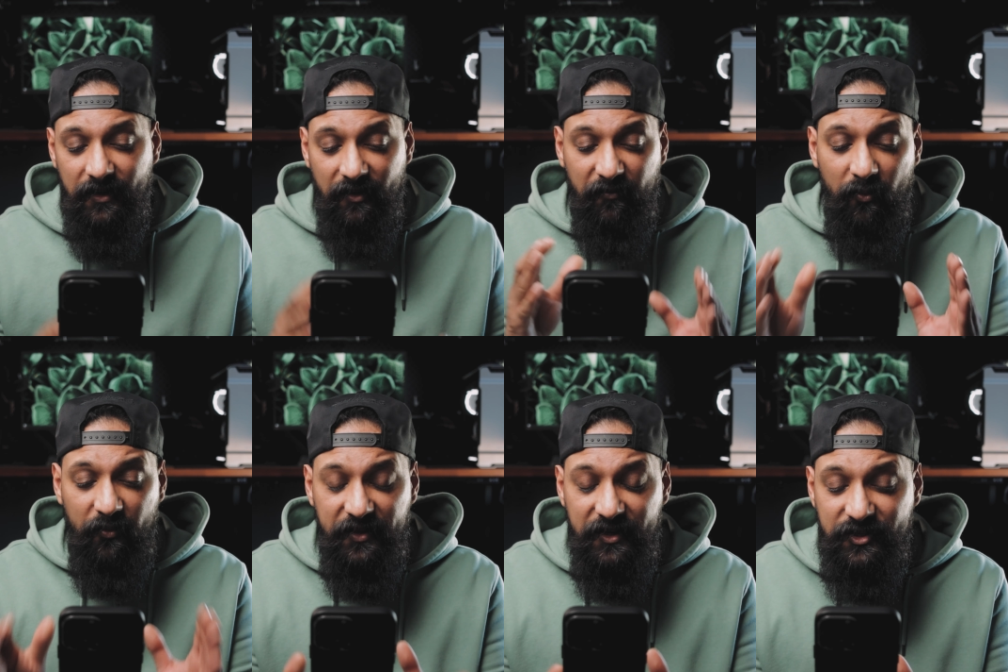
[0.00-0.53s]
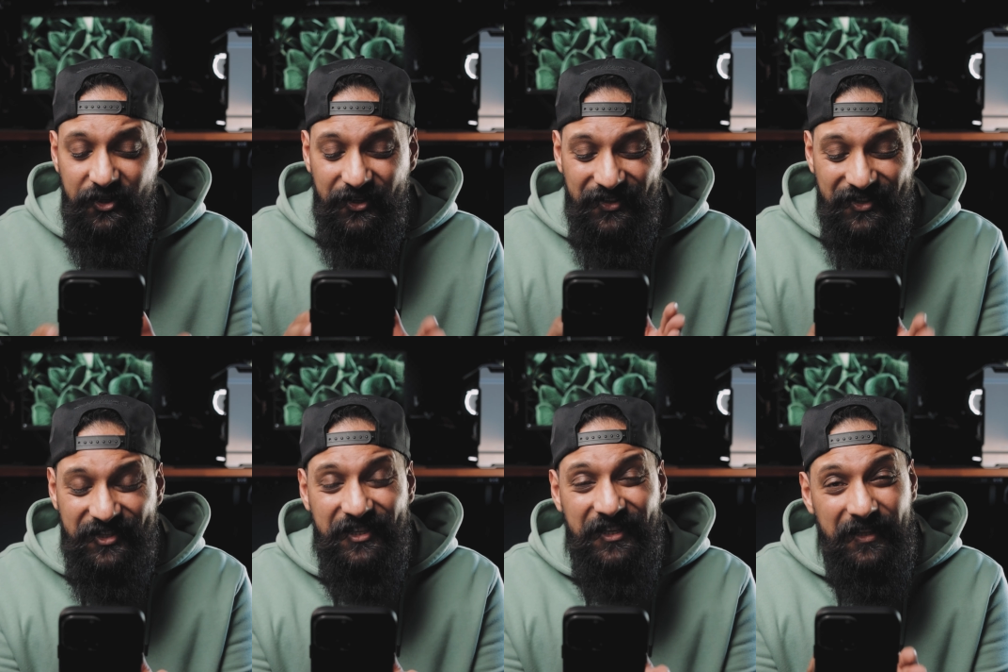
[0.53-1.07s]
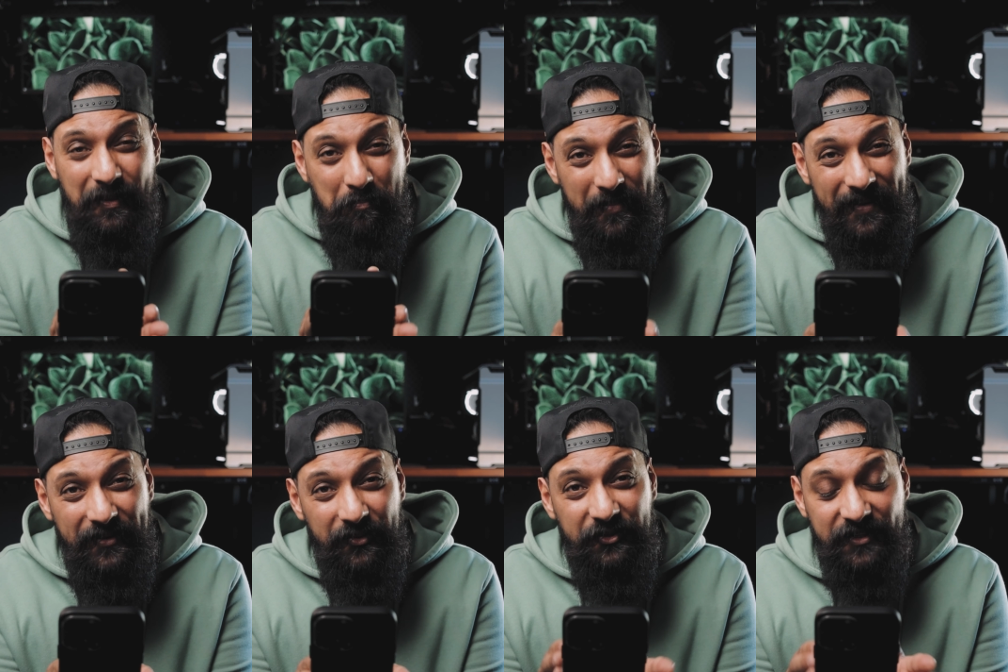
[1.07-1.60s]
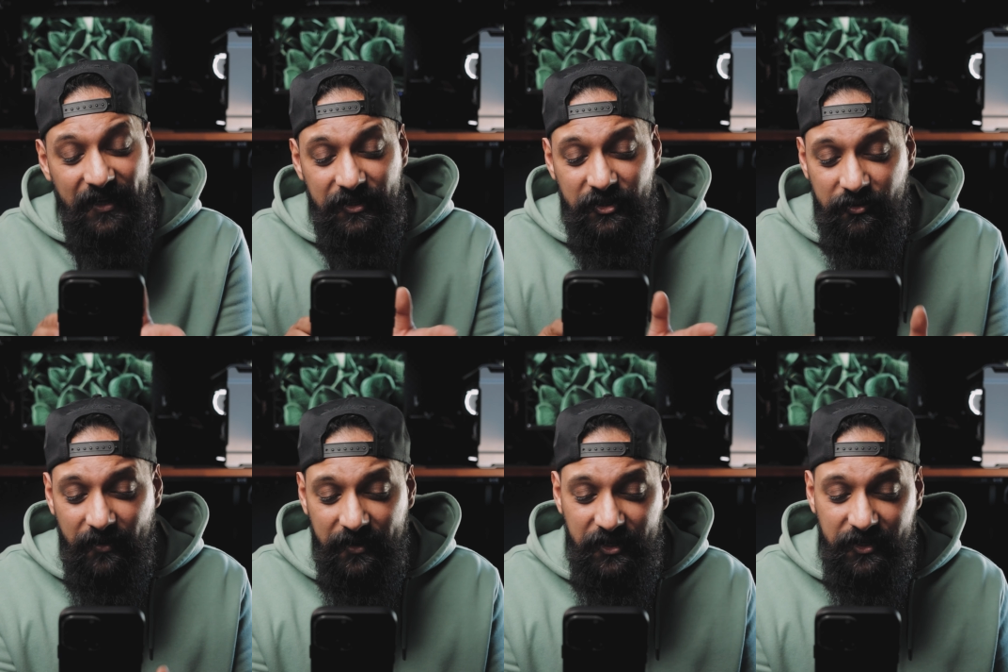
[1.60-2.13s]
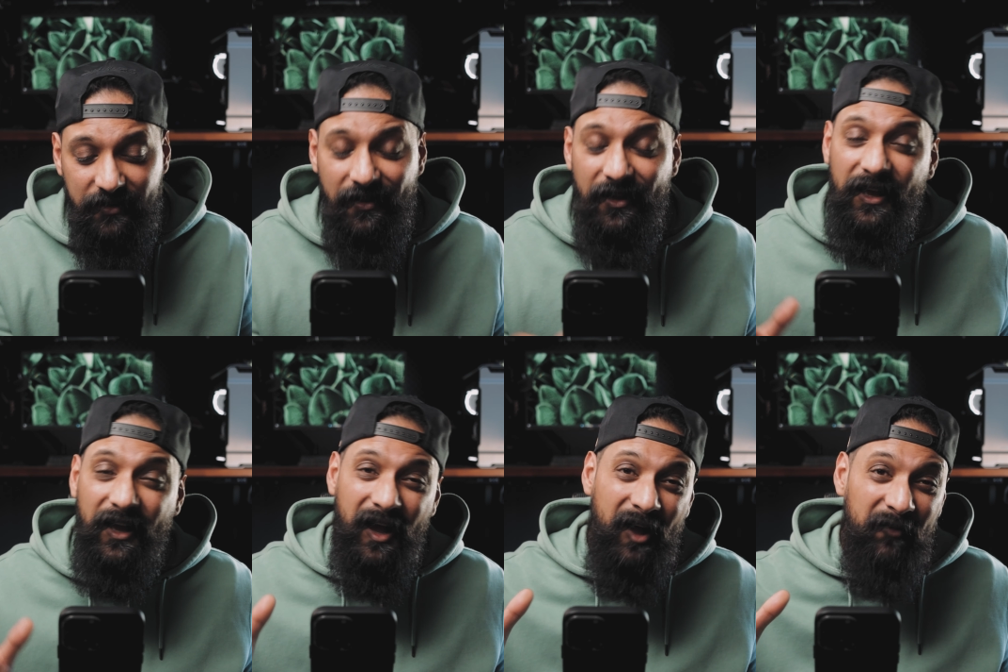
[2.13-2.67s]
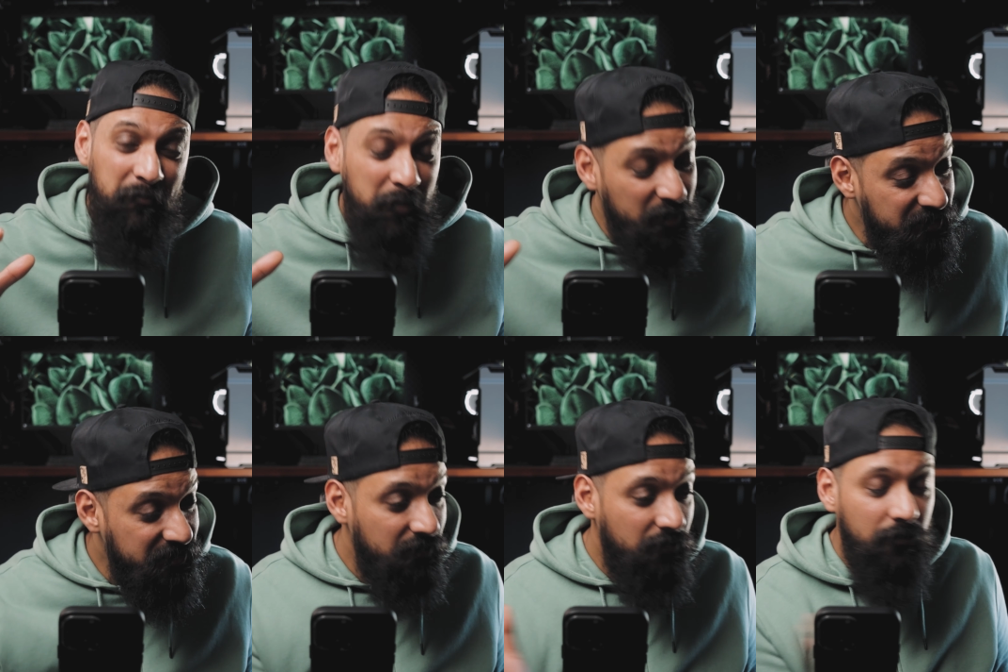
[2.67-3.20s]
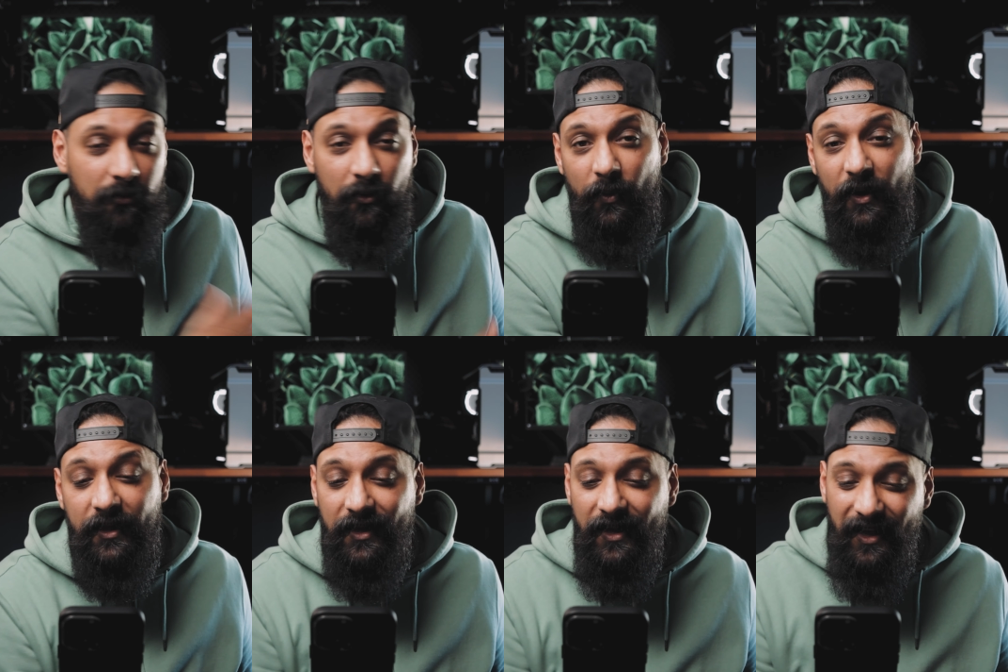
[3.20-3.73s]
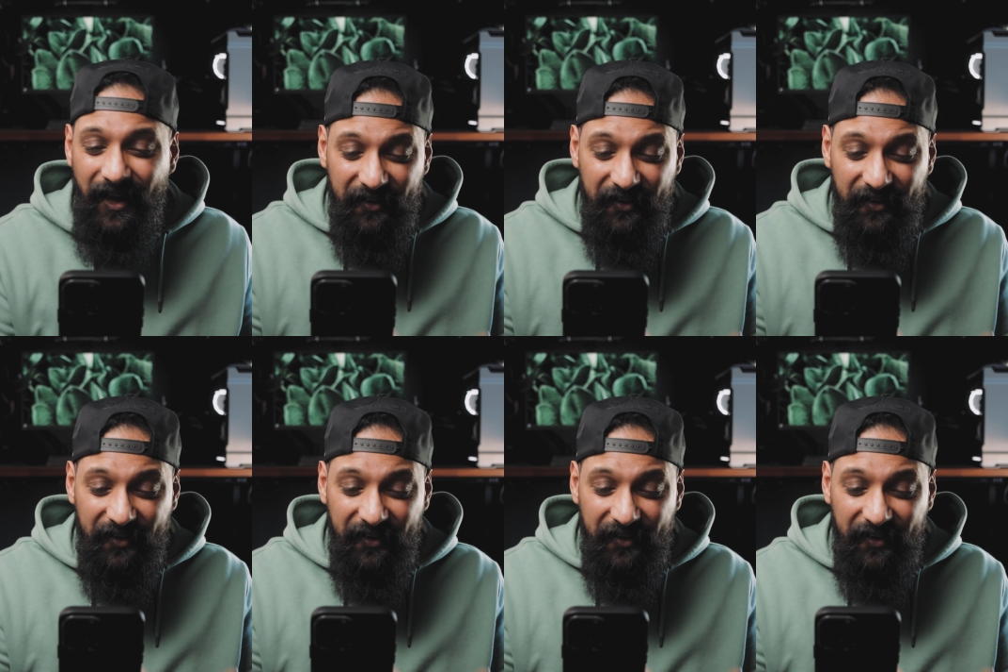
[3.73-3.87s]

And for these, you can see the middle saturation, I've pushed it all away.